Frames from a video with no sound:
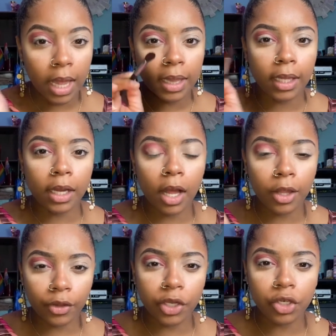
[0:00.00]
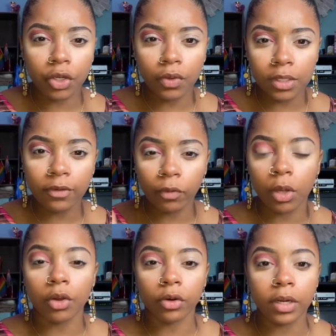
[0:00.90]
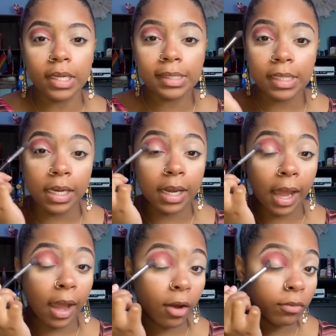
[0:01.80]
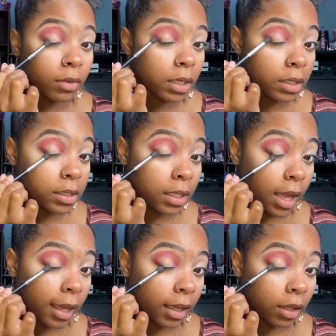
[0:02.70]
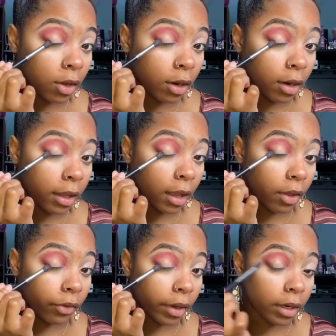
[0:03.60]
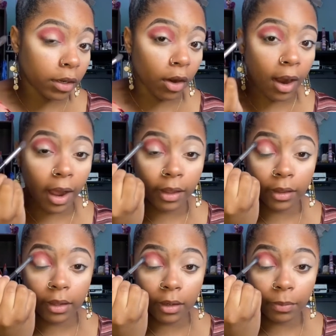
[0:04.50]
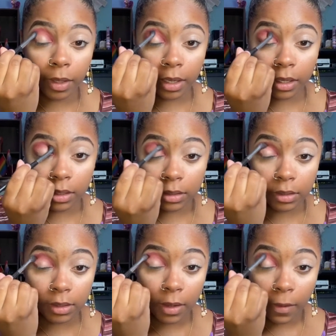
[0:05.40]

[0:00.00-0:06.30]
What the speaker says: color that you're using for your crease down to like your other end of your eyelid because